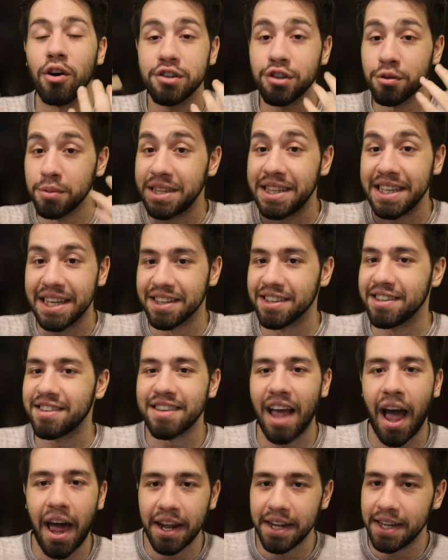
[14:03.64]
Also with the
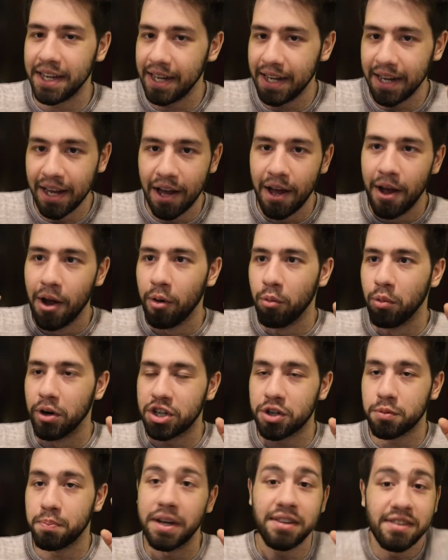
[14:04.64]
Insanity,
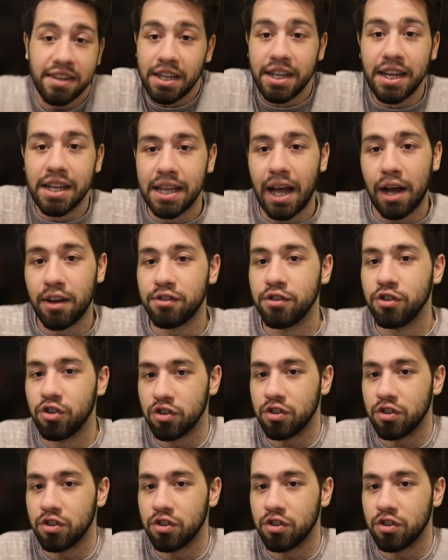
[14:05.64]
which basically allows you to